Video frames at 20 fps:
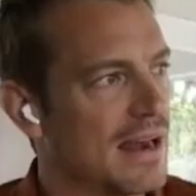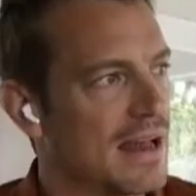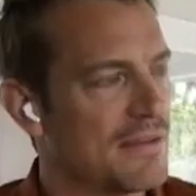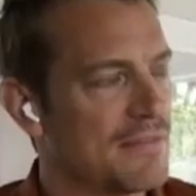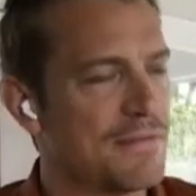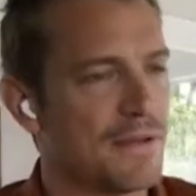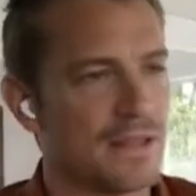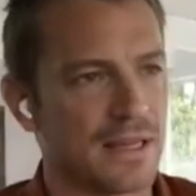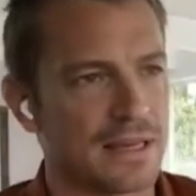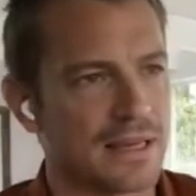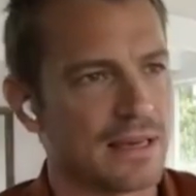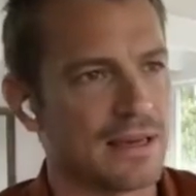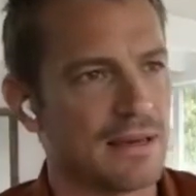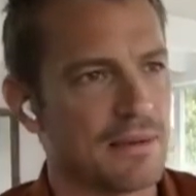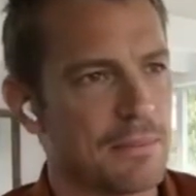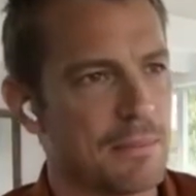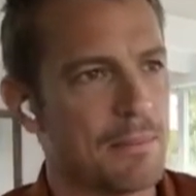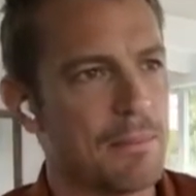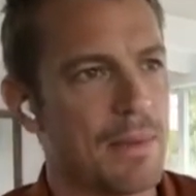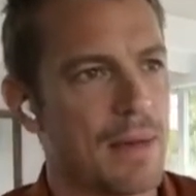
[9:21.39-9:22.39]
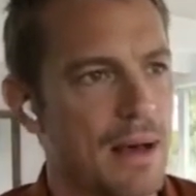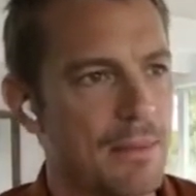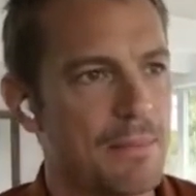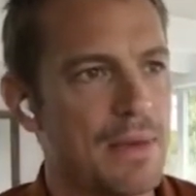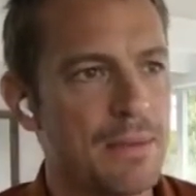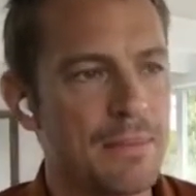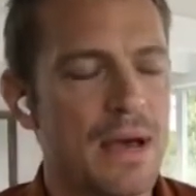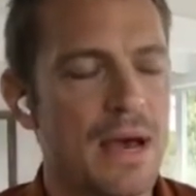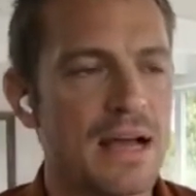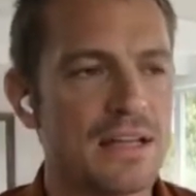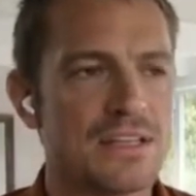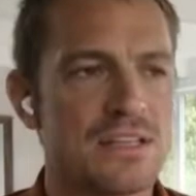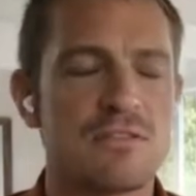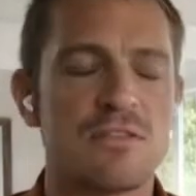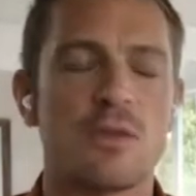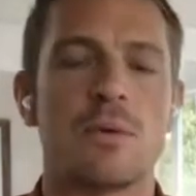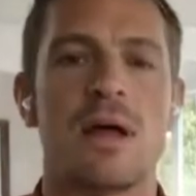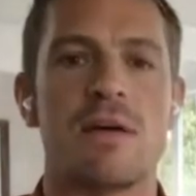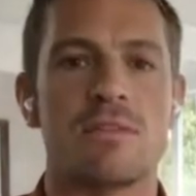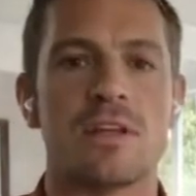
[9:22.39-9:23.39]
and I felt like maybe I
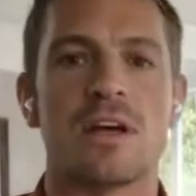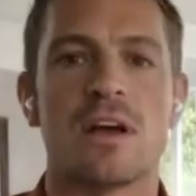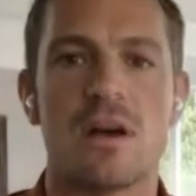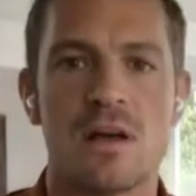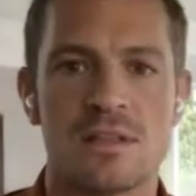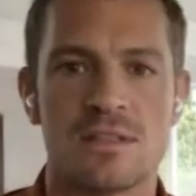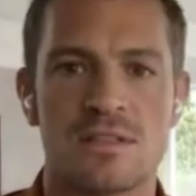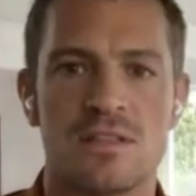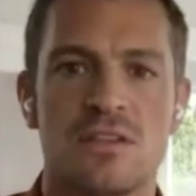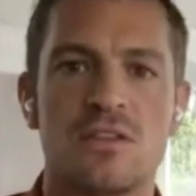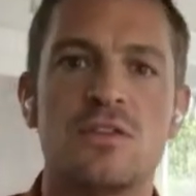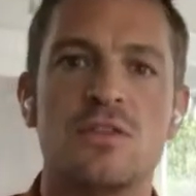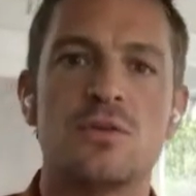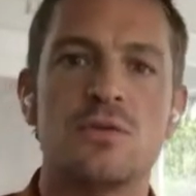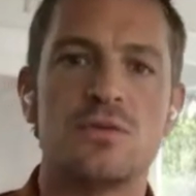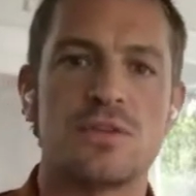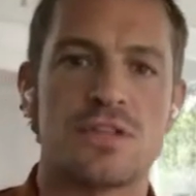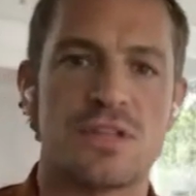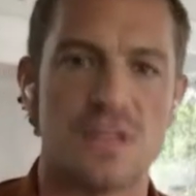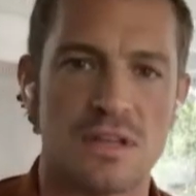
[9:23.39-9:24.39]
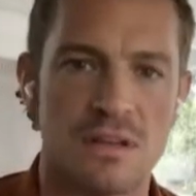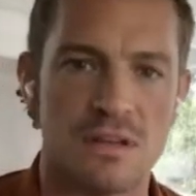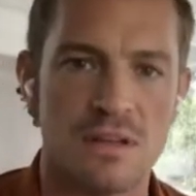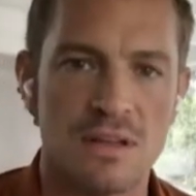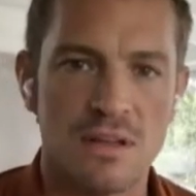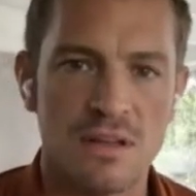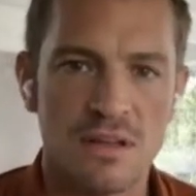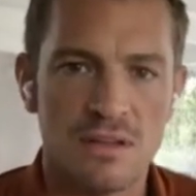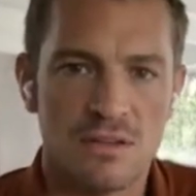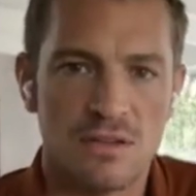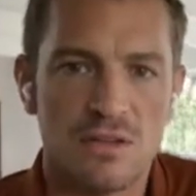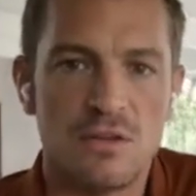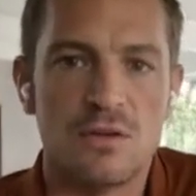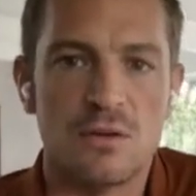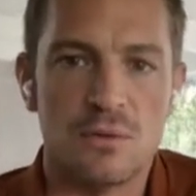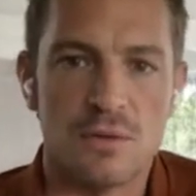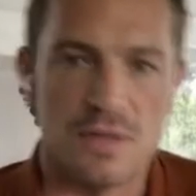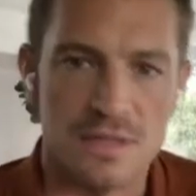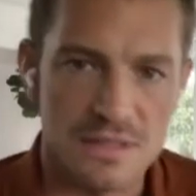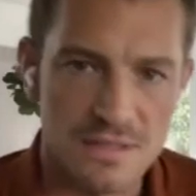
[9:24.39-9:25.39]
just don't have the constitution to
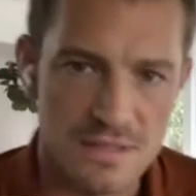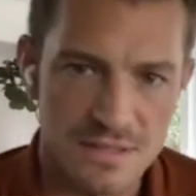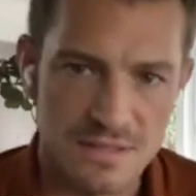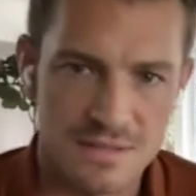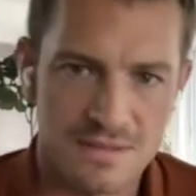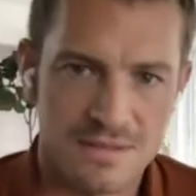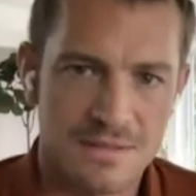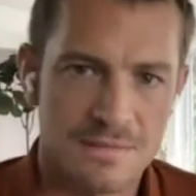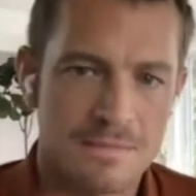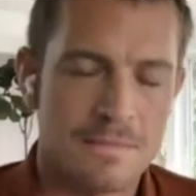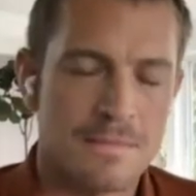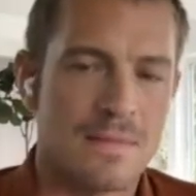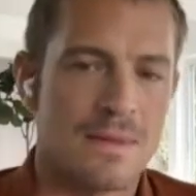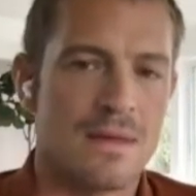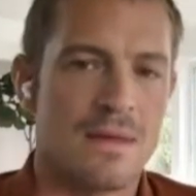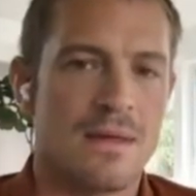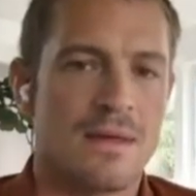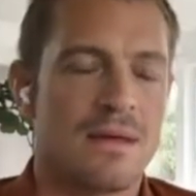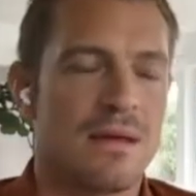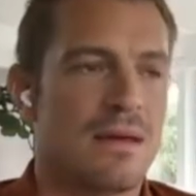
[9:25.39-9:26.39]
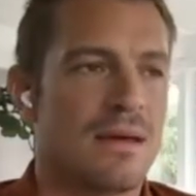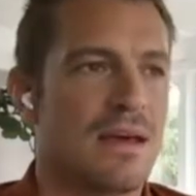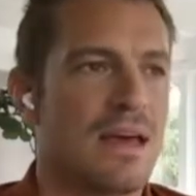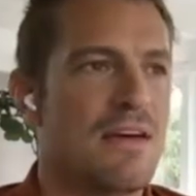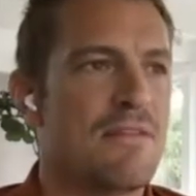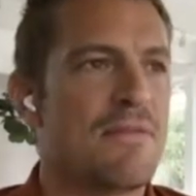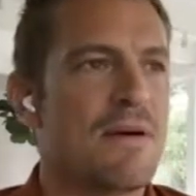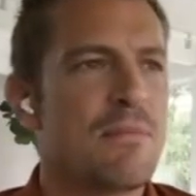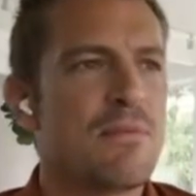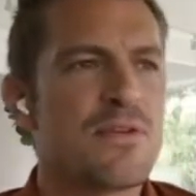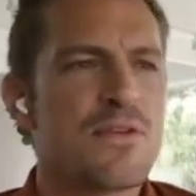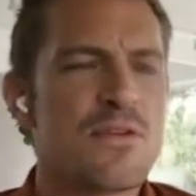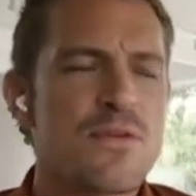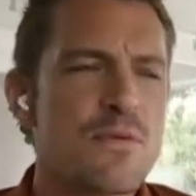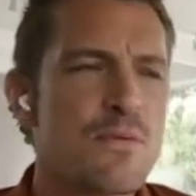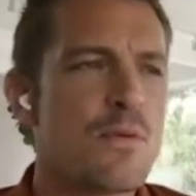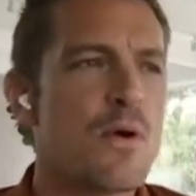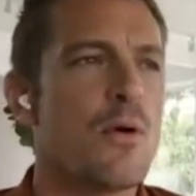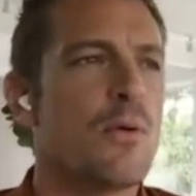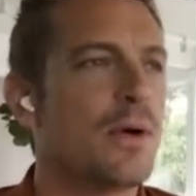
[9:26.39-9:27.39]
do this. If I'm
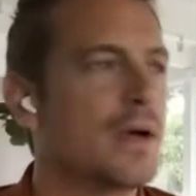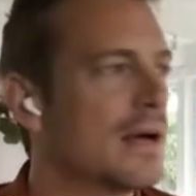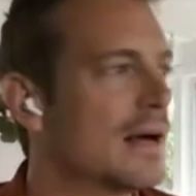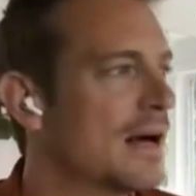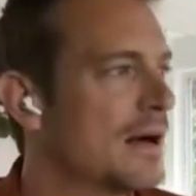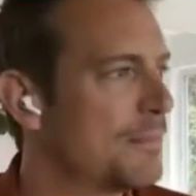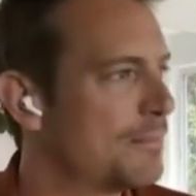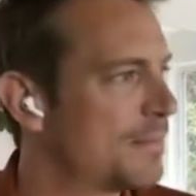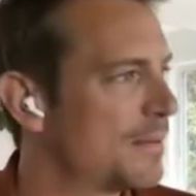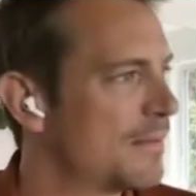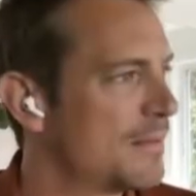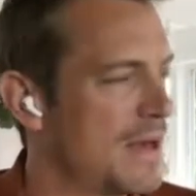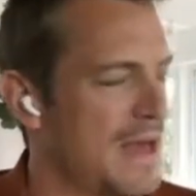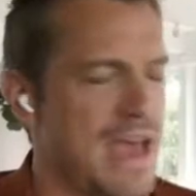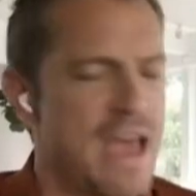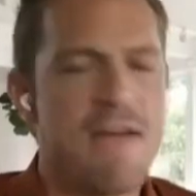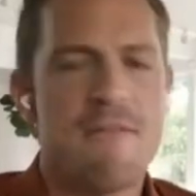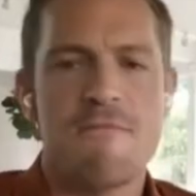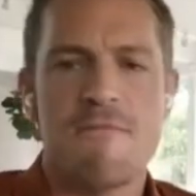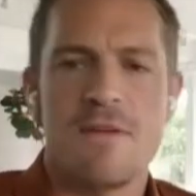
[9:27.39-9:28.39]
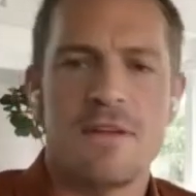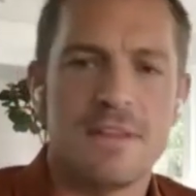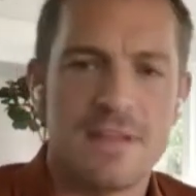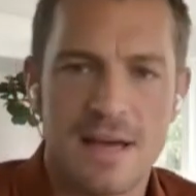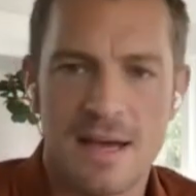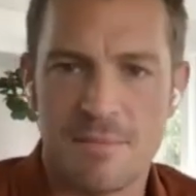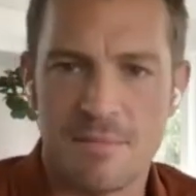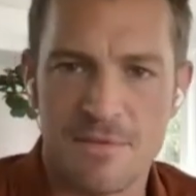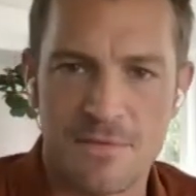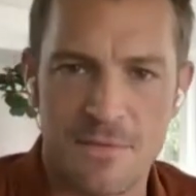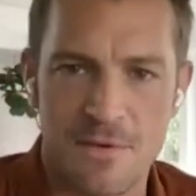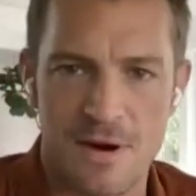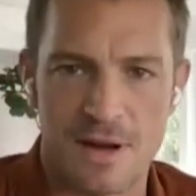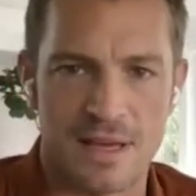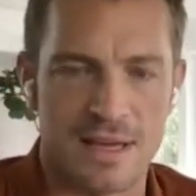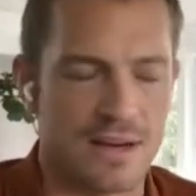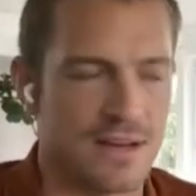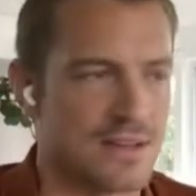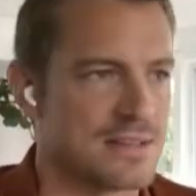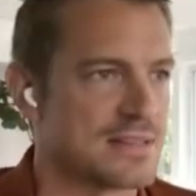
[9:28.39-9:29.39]
throwing up every time
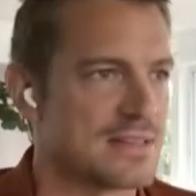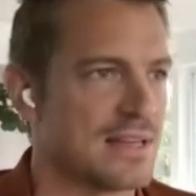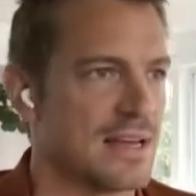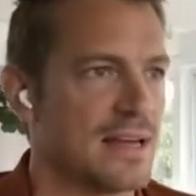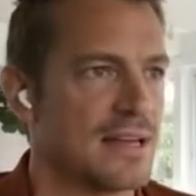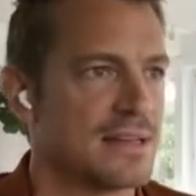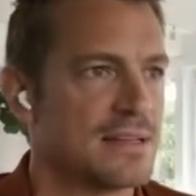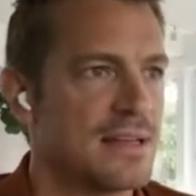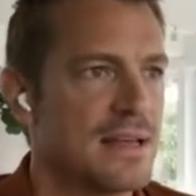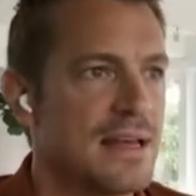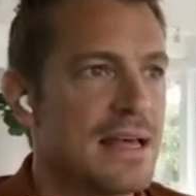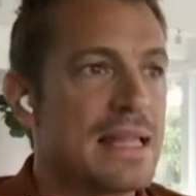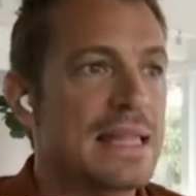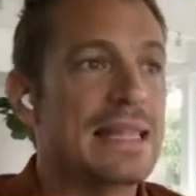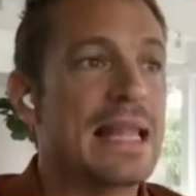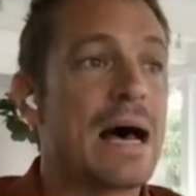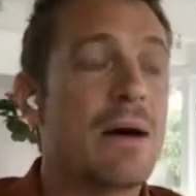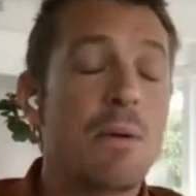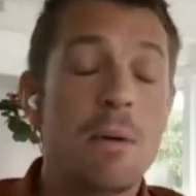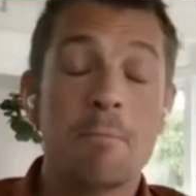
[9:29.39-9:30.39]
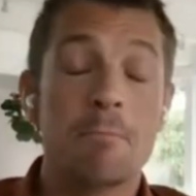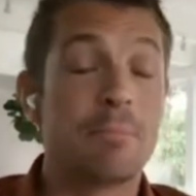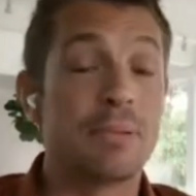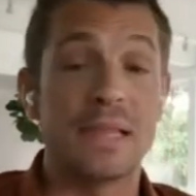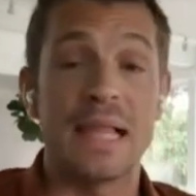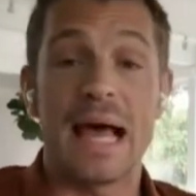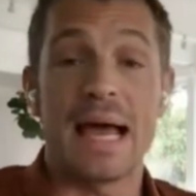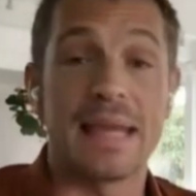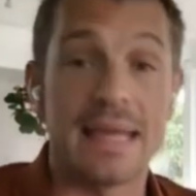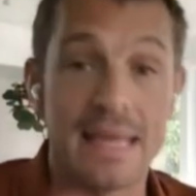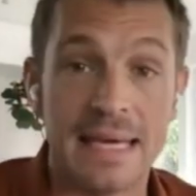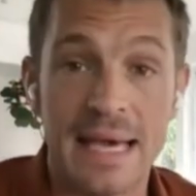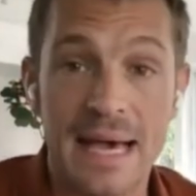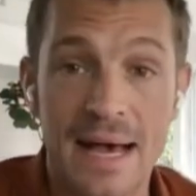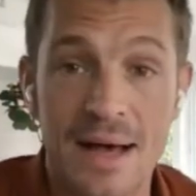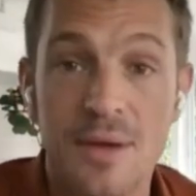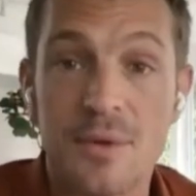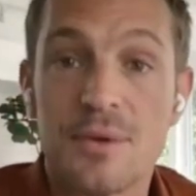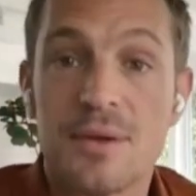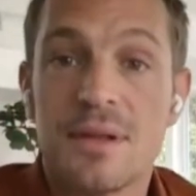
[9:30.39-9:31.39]
before I get on stage, now I'm
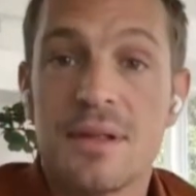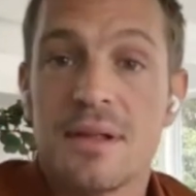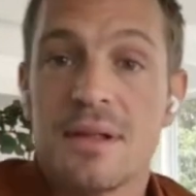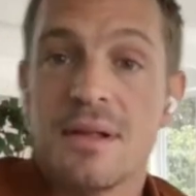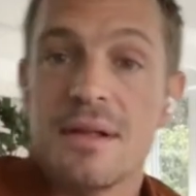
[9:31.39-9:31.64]
blacking out.